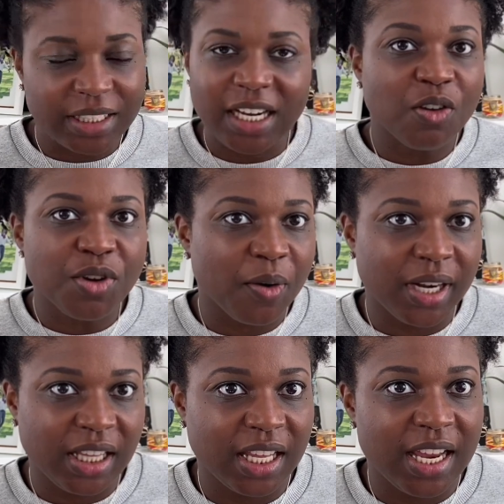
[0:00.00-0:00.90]
They don't know
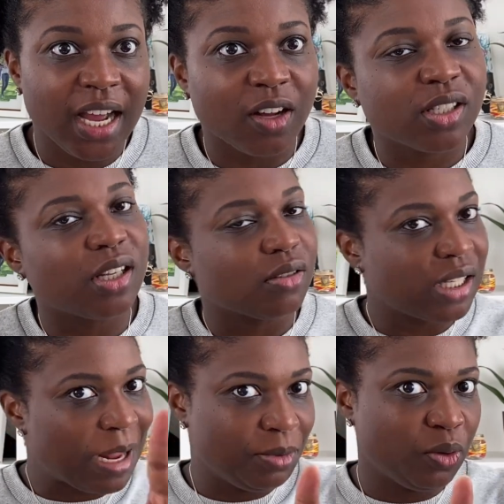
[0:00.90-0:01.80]
anything else, so
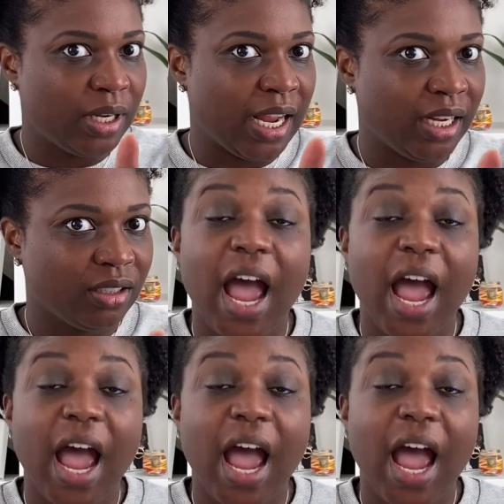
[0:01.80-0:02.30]
stop doing that.